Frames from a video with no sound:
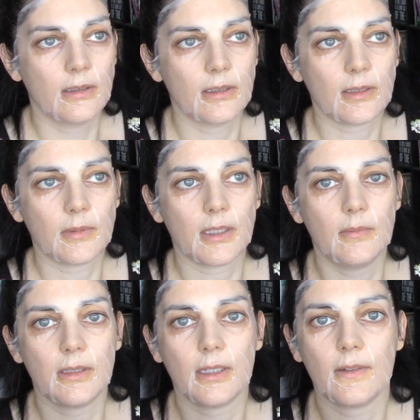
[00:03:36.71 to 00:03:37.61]

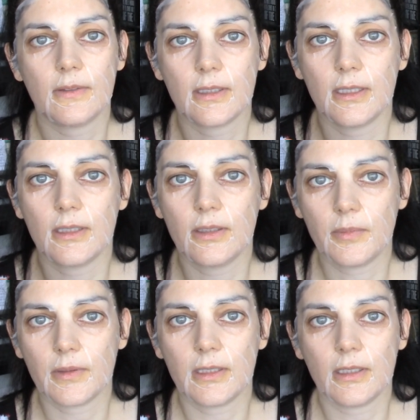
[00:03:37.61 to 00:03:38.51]
Sometimes you have to sit
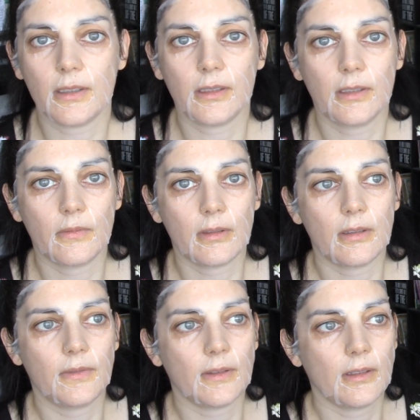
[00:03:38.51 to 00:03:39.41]
super still in order
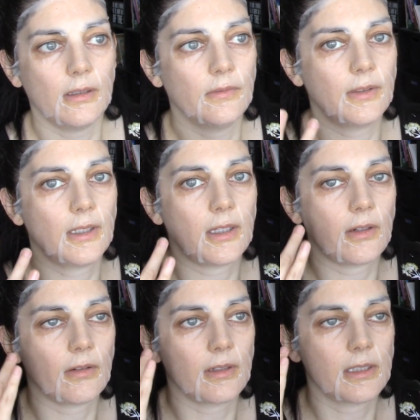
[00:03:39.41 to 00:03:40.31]
to feel confident
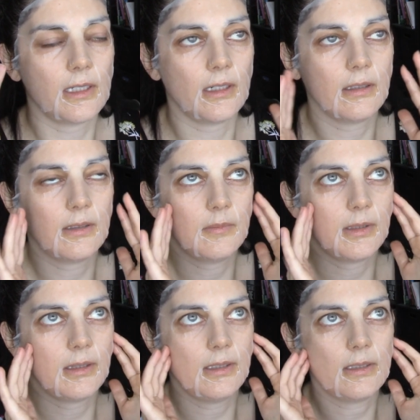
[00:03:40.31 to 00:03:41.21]
they're gonna stay on,
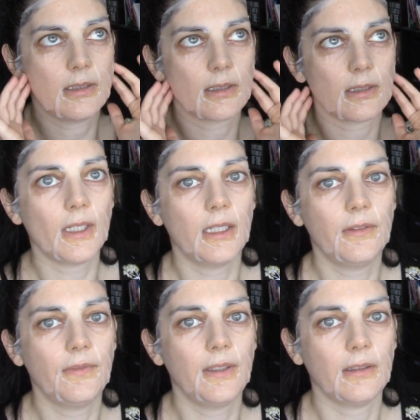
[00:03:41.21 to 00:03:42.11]
but this, I
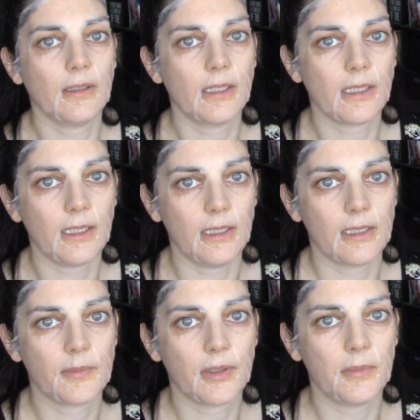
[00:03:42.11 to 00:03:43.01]
feel like
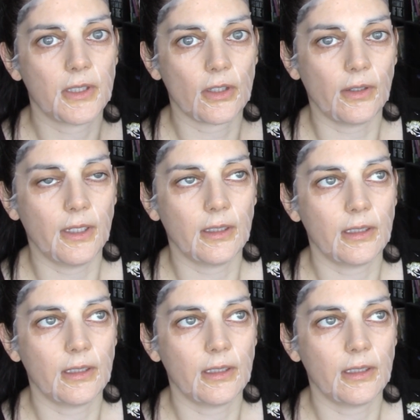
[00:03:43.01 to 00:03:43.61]
it's pretty much on there.